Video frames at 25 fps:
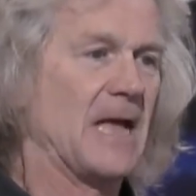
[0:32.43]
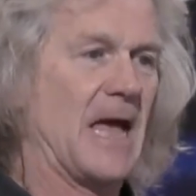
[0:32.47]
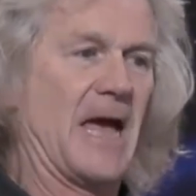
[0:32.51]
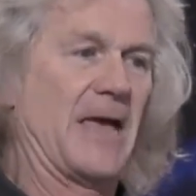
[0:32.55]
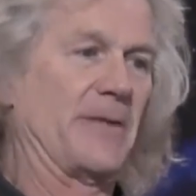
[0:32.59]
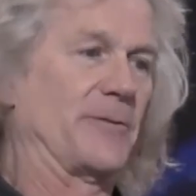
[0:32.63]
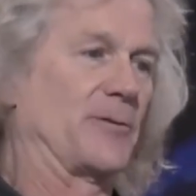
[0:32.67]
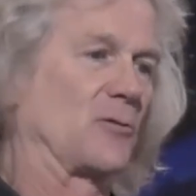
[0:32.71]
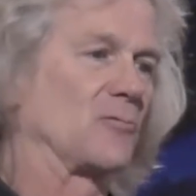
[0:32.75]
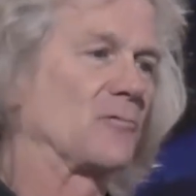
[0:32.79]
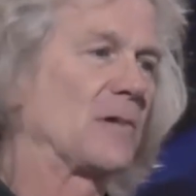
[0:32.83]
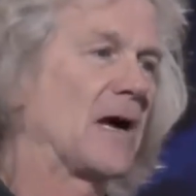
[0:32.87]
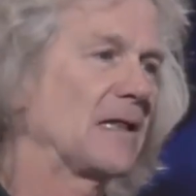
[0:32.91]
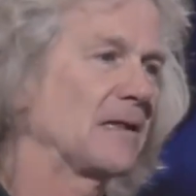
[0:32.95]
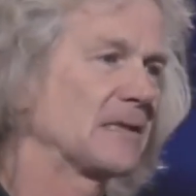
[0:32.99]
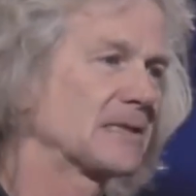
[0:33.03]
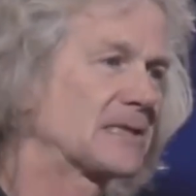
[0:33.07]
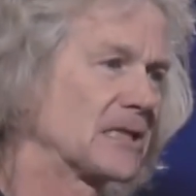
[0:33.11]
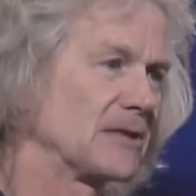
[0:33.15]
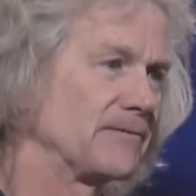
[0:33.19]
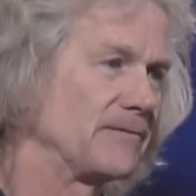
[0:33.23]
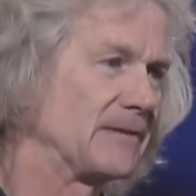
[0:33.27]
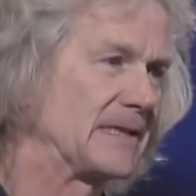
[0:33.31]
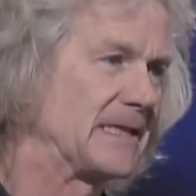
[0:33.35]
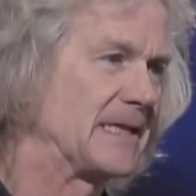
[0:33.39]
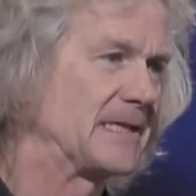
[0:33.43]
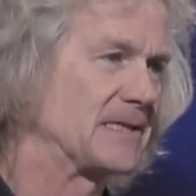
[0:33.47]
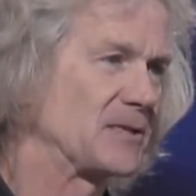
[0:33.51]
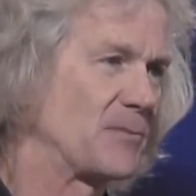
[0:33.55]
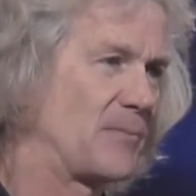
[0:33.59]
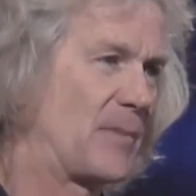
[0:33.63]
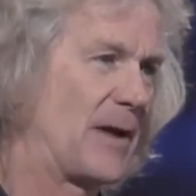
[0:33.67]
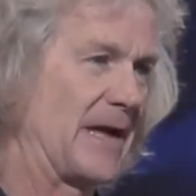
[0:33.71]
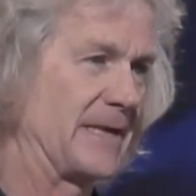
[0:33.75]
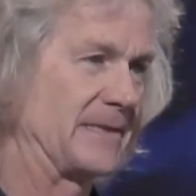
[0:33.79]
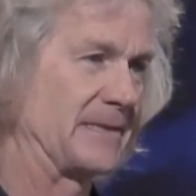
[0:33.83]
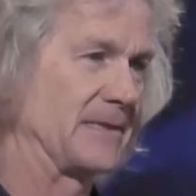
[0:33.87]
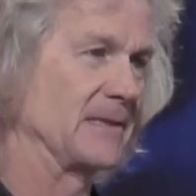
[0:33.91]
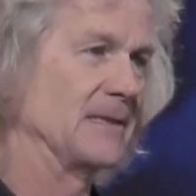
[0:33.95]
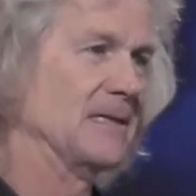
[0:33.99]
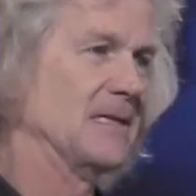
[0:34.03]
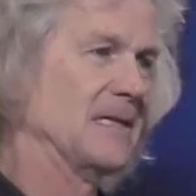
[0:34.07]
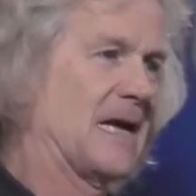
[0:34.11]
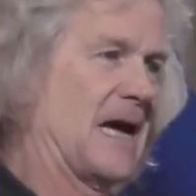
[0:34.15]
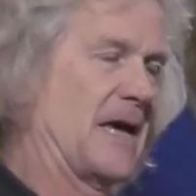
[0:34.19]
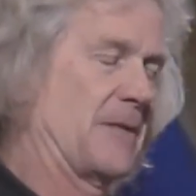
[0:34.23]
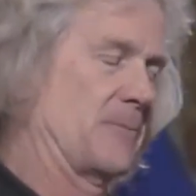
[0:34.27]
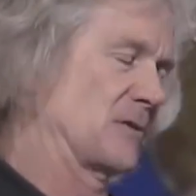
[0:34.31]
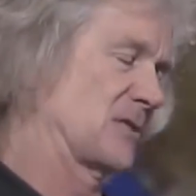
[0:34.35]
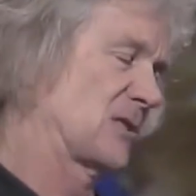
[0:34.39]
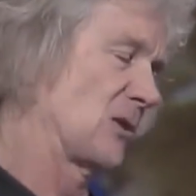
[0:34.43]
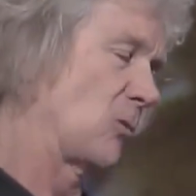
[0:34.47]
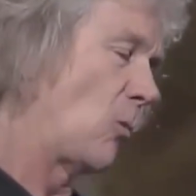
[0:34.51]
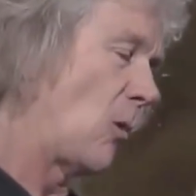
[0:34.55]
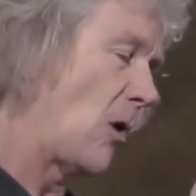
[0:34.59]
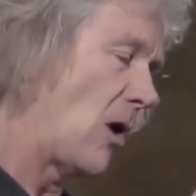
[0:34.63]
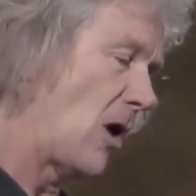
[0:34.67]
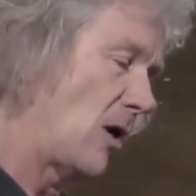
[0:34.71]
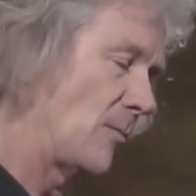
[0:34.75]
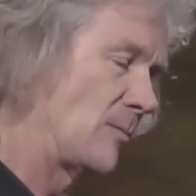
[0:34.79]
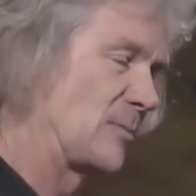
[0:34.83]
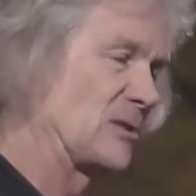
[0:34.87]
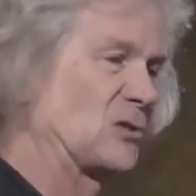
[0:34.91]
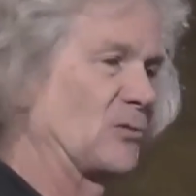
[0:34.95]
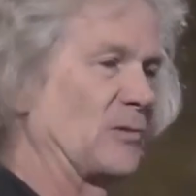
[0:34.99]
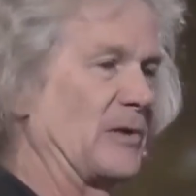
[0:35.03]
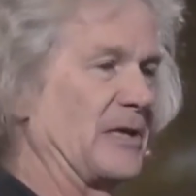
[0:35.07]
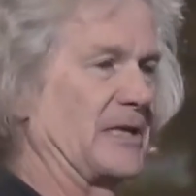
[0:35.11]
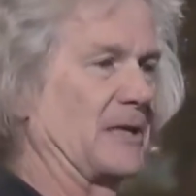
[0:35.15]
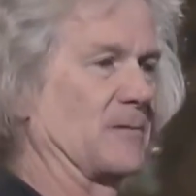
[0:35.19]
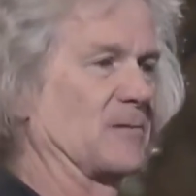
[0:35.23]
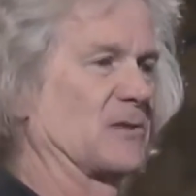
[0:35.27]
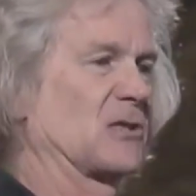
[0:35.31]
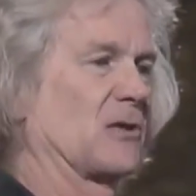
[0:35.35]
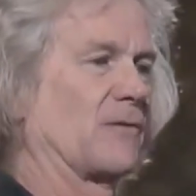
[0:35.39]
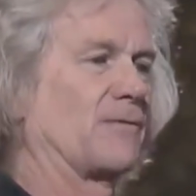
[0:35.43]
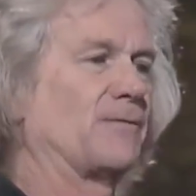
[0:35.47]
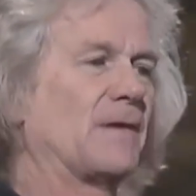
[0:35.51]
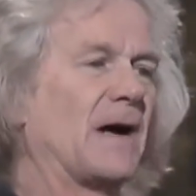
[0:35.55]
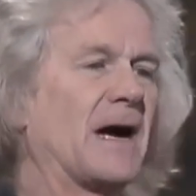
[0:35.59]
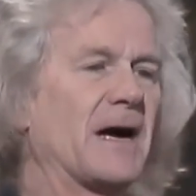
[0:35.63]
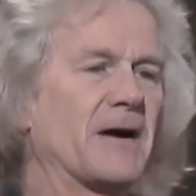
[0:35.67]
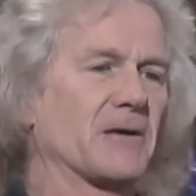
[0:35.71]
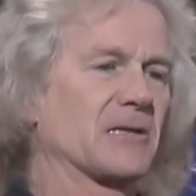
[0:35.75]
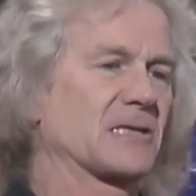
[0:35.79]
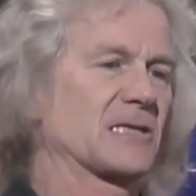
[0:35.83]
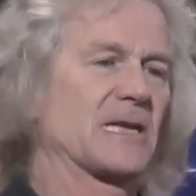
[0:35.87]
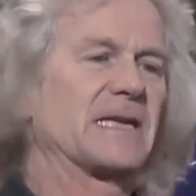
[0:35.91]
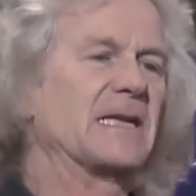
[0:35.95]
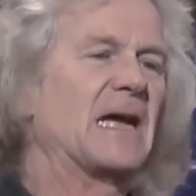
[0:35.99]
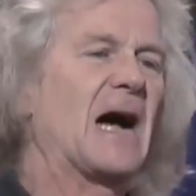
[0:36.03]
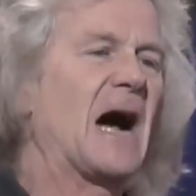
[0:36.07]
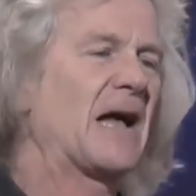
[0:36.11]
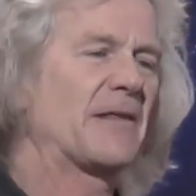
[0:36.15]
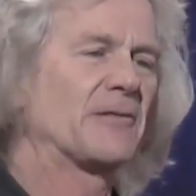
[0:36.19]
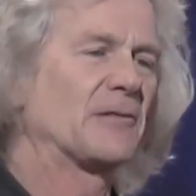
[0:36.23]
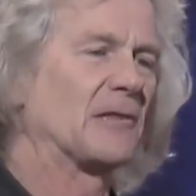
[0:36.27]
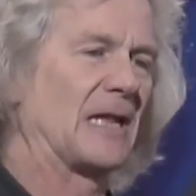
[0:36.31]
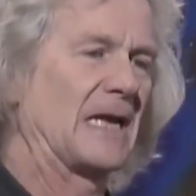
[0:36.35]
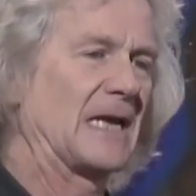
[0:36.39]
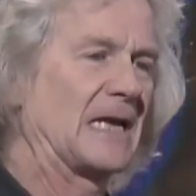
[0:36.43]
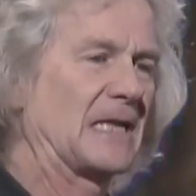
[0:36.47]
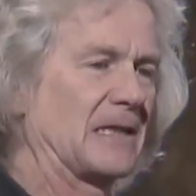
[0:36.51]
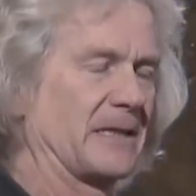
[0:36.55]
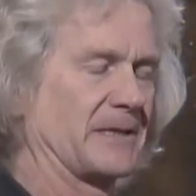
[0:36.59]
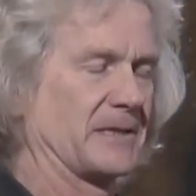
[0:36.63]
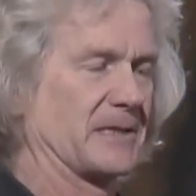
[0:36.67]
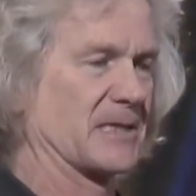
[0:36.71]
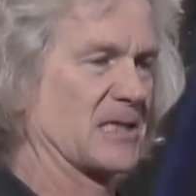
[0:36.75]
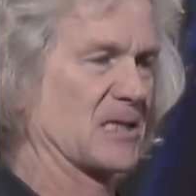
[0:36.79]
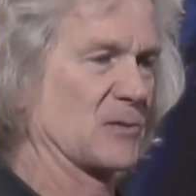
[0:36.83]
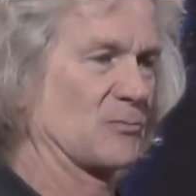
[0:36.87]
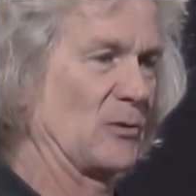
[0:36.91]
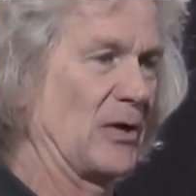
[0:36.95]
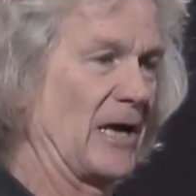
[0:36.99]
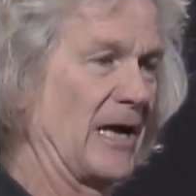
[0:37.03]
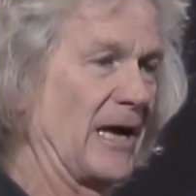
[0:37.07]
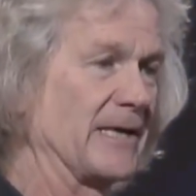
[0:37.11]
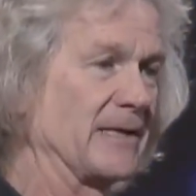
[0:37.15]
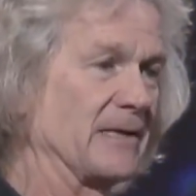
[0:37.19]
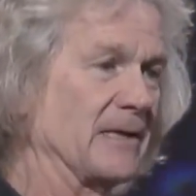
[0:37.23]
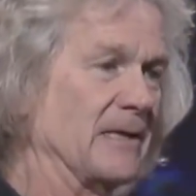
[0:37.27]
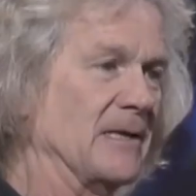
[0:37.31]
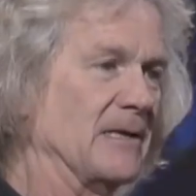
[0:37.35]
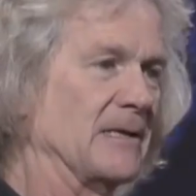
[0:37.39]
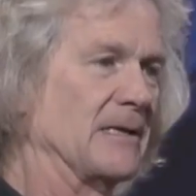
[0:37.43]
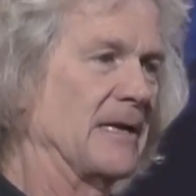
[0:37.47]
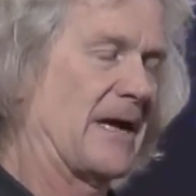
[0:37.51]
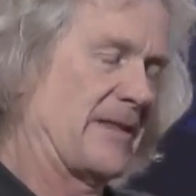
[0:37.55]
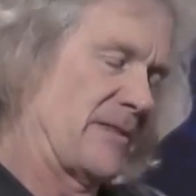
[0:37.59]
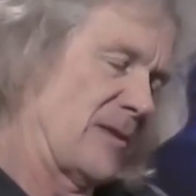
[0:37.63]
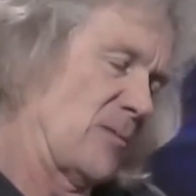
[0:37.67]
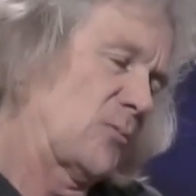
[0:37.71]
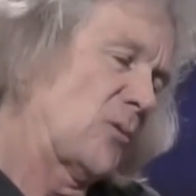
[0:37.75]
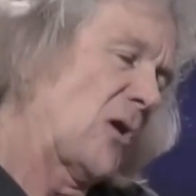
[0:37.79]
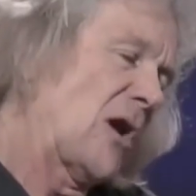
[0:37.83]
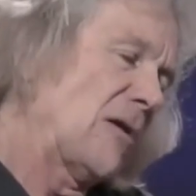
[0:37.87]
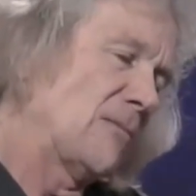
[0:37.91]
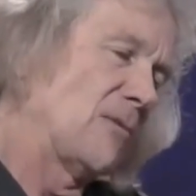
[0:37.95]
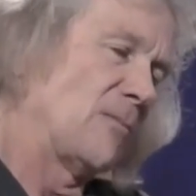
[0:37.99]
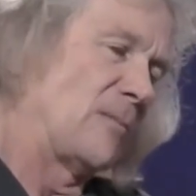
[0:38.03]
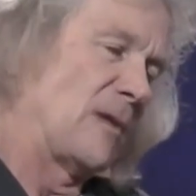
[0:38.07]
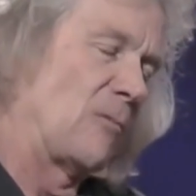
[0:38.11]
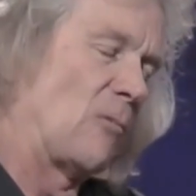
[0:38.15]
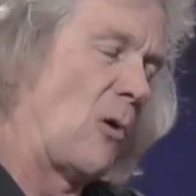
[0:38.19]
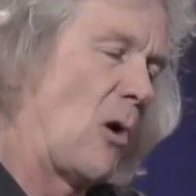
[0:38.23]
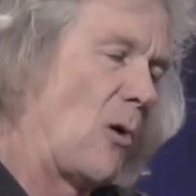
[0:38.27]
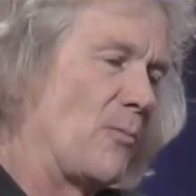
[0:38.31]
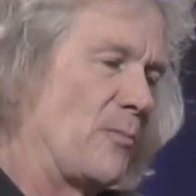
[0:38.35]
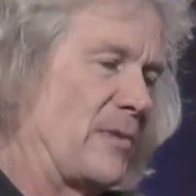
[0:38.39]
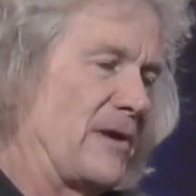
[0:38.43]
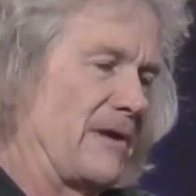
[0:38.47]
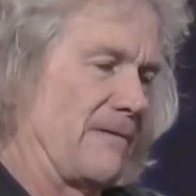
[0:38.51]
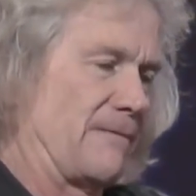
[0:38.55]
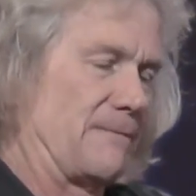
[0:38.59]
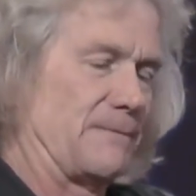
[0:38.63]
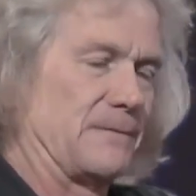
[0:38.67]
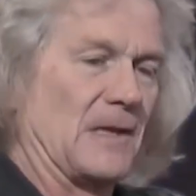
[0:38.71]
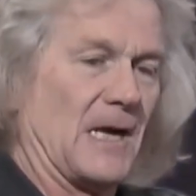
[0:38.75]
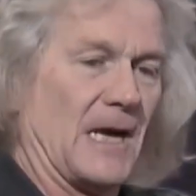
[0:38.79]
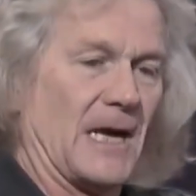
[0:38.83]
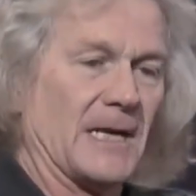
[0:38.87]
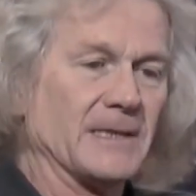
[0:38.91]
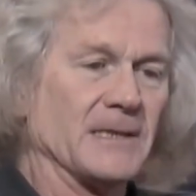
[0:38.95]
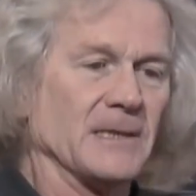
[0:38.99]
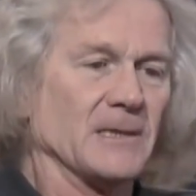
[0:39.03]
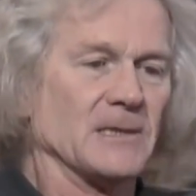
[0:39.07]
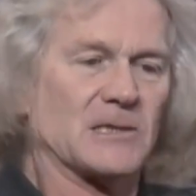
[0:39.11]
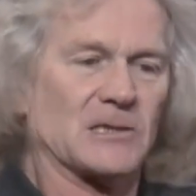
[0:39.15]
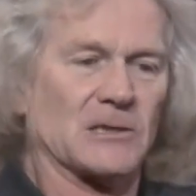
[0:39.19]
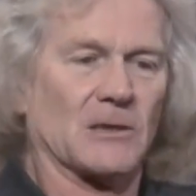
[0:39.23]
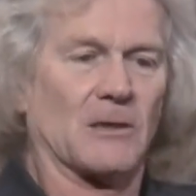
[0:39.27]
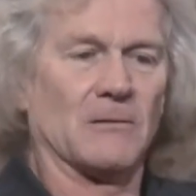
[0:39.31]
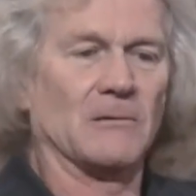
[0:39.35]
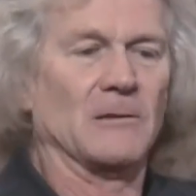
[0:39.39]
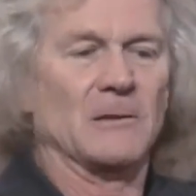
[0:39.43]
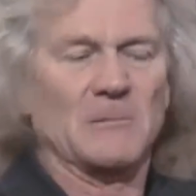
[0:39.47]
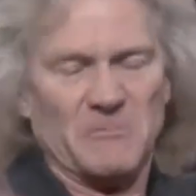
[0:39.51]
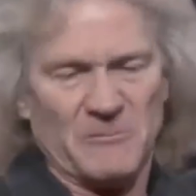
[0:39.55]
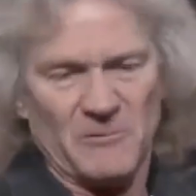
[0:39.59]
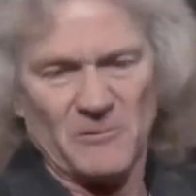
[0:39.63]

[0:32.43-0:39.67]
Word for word: and they're relatively independent, and there's a wall between them, so fires are unlikely to spread, and there probably won't be a flood, so